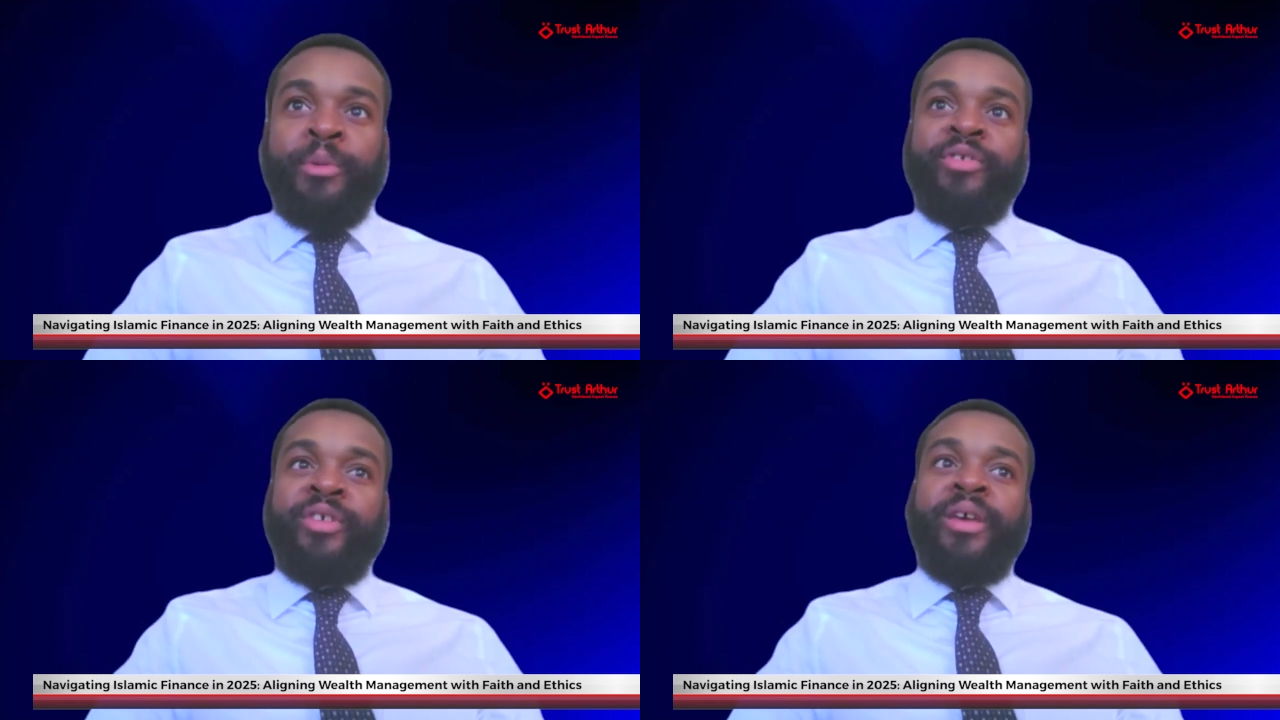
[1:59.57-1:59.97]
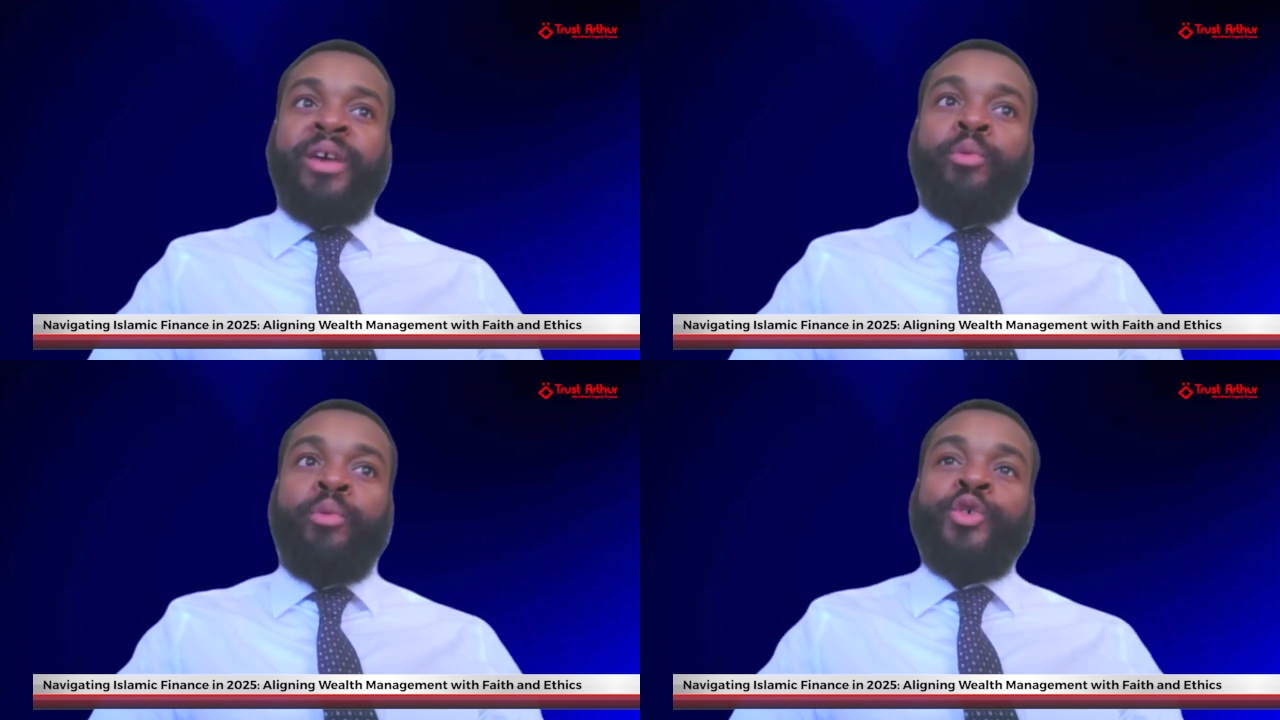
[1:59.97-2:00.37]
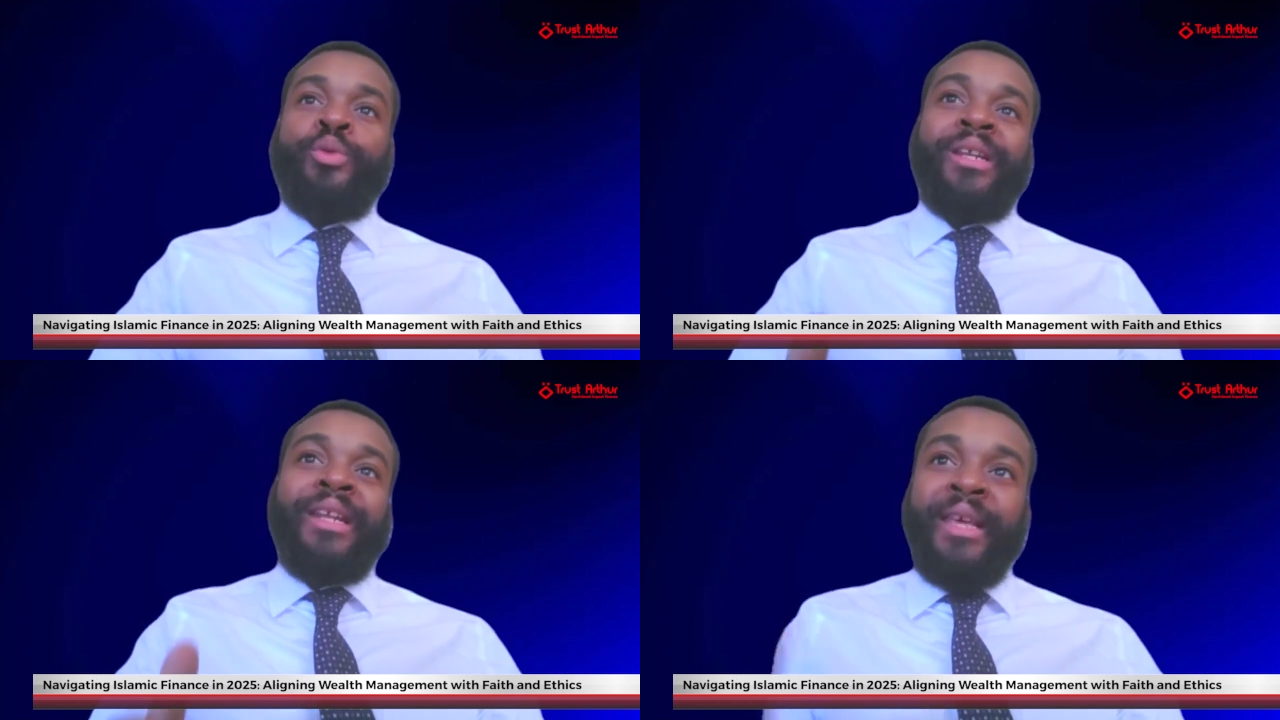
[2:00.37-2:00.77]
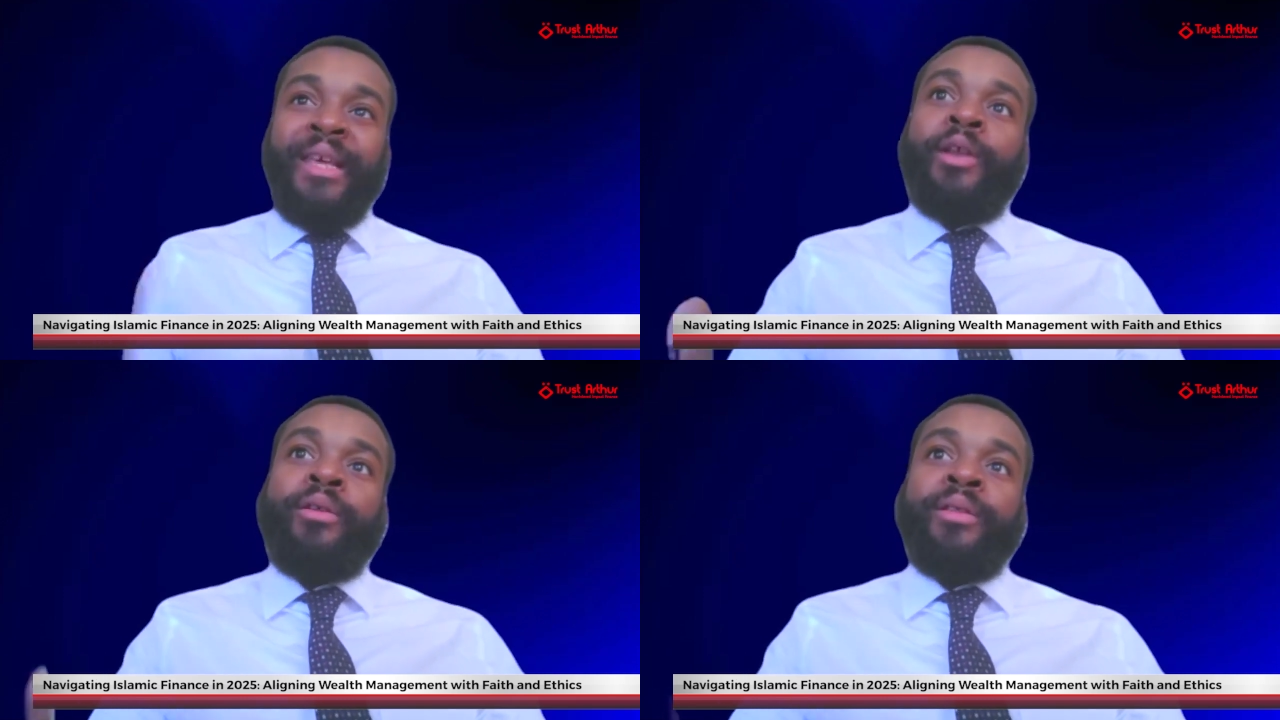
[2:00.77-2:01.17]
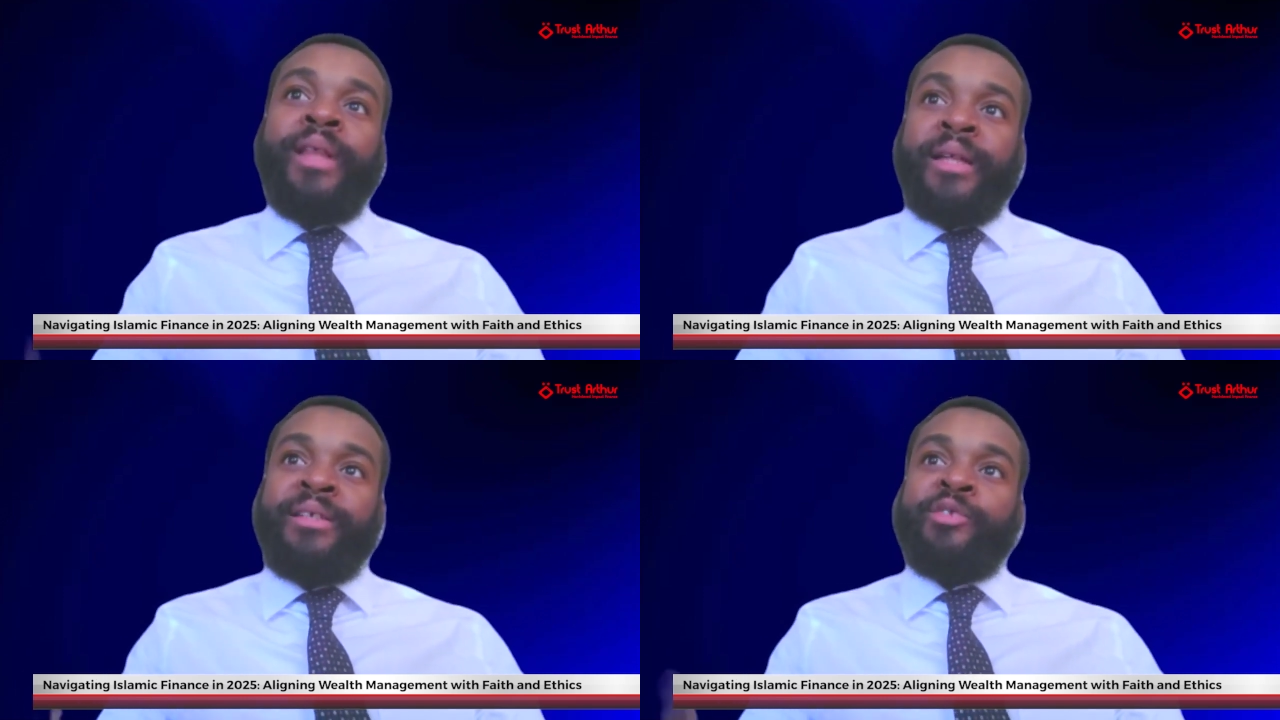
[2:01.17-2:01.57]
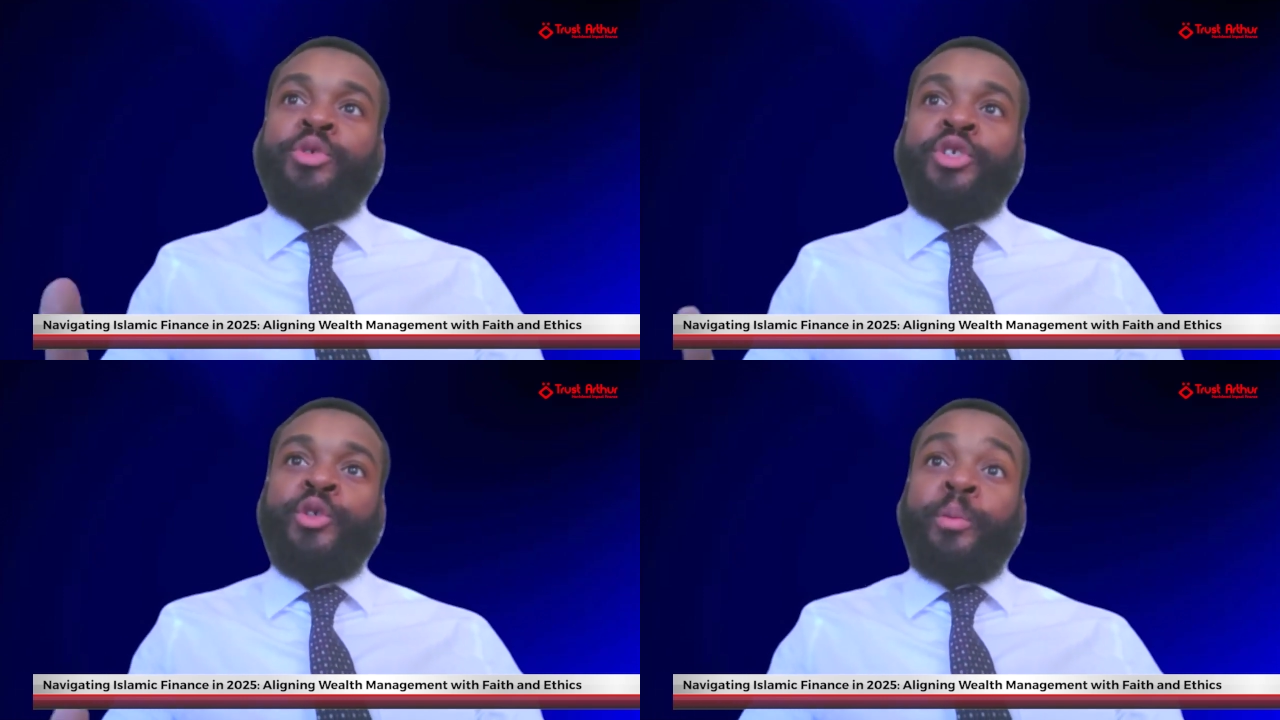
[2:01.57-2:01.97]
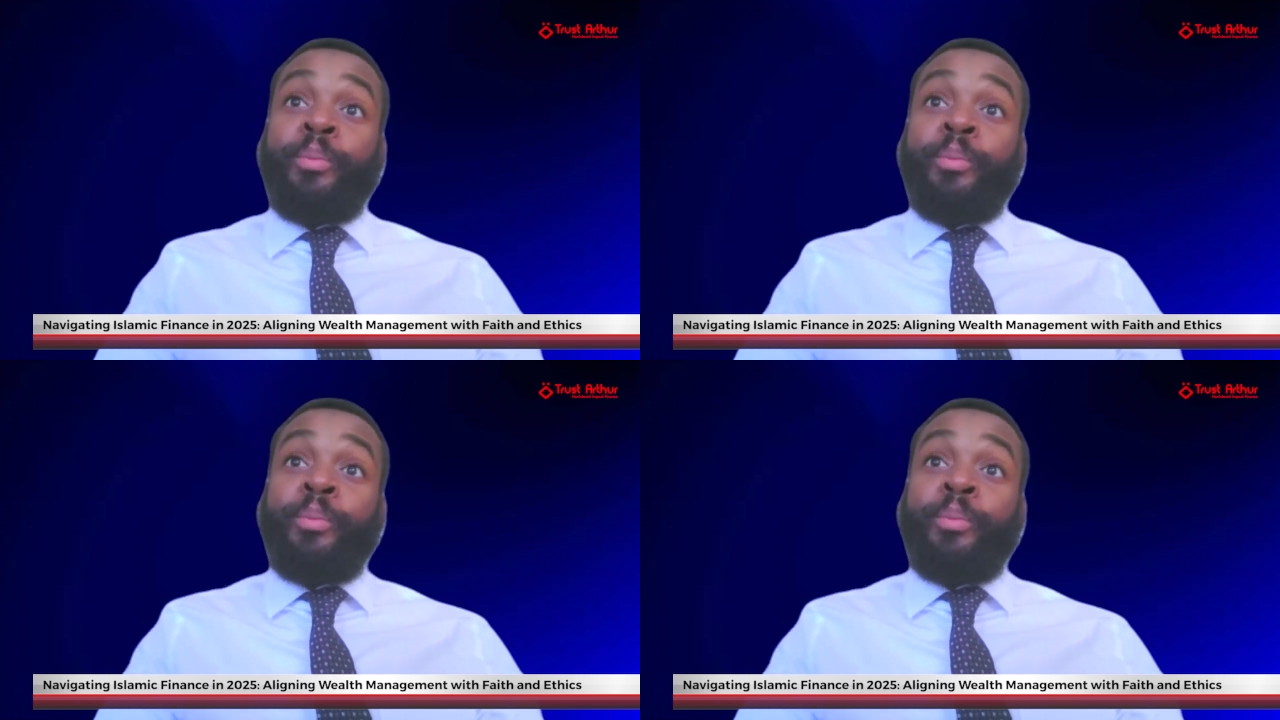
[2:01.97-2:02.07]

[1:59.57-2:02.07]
of the year where you lean on that in which you're